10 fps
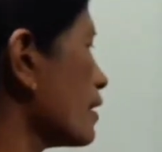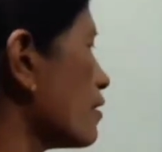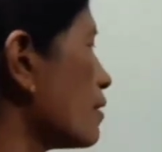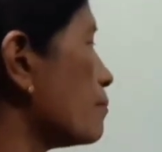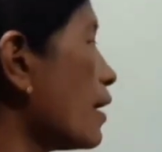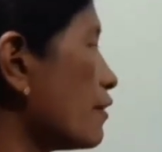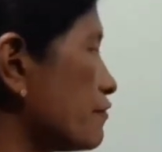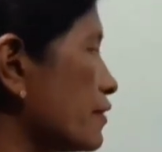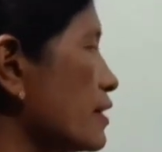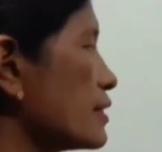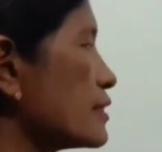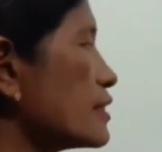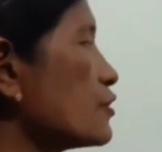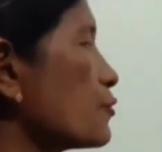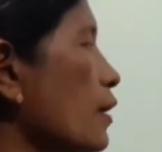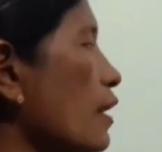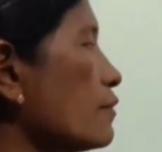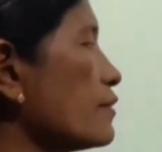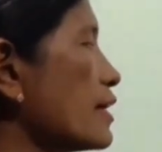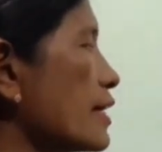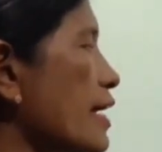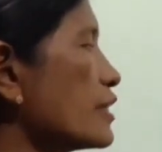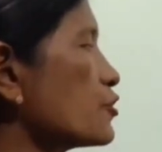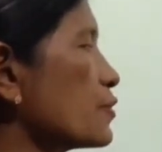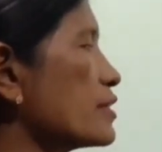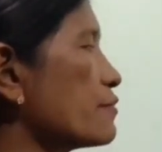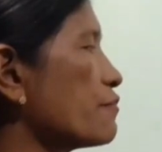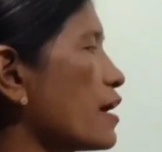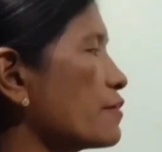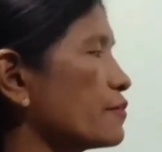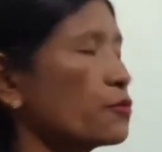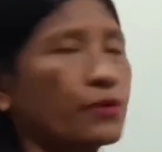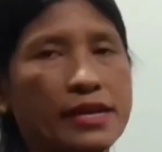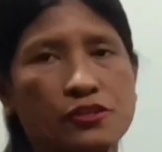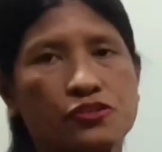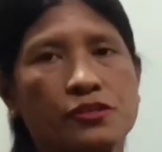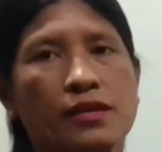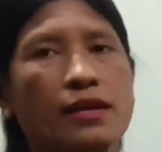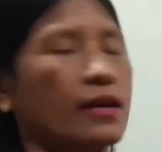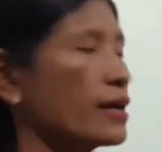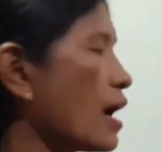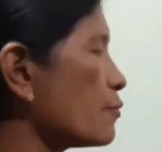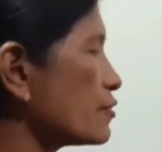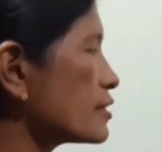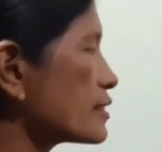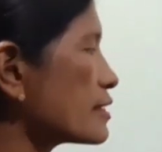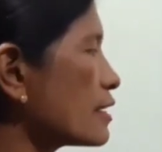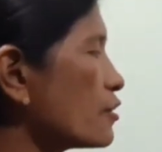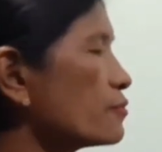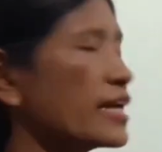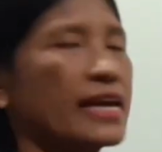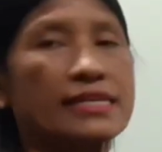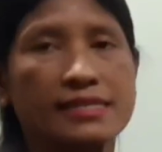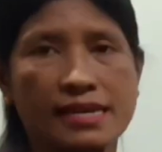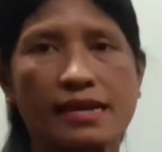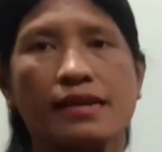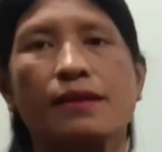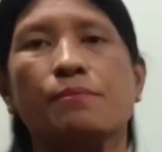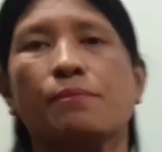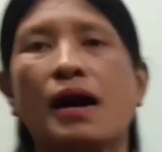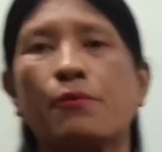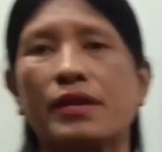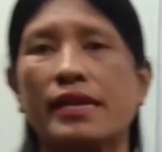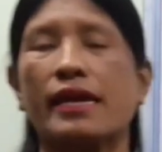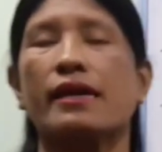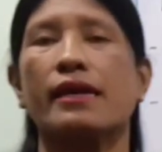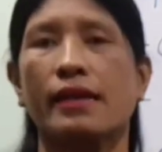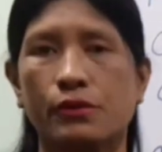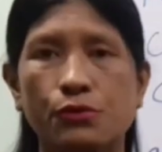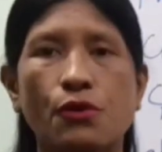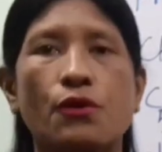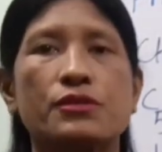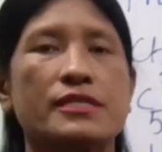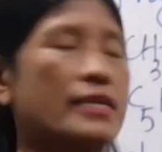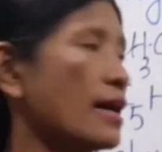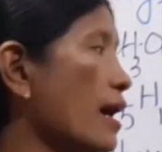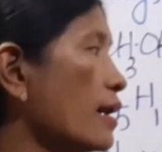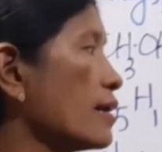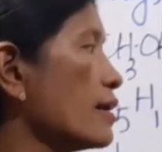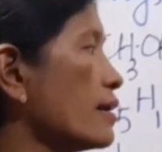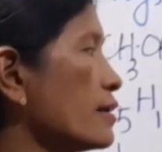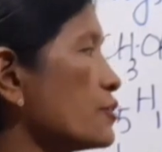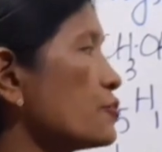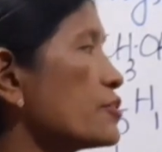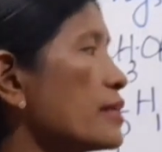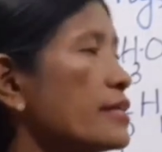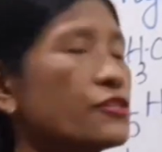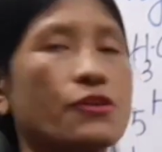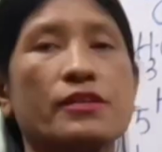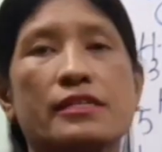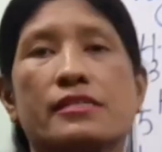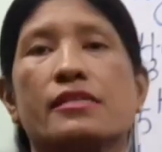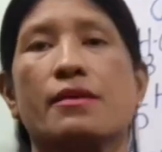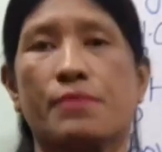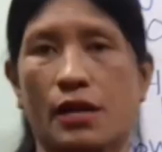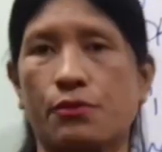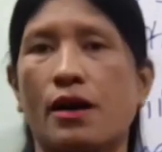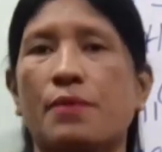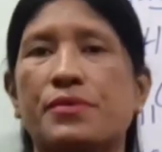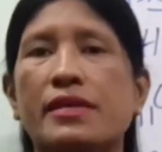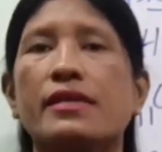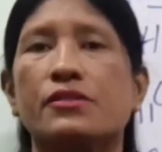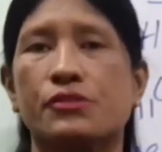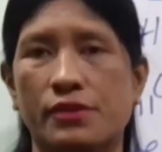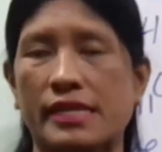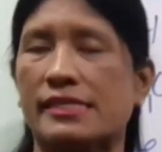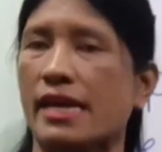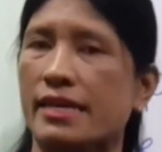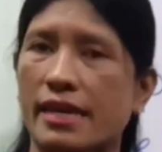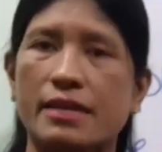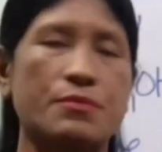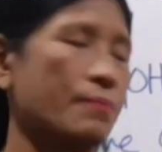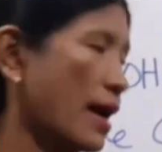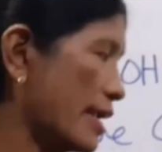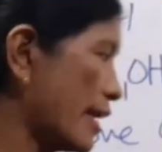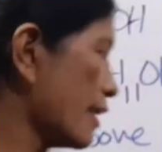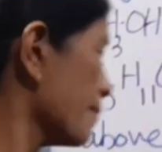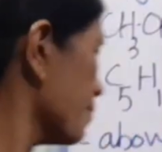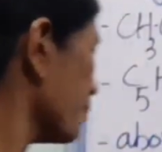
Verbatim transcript: Now above C twelve H twenty-five O H. Carbon setalum attack, bawine alcohol stiha. Usually solids. Nyado api solid assign ke jabare.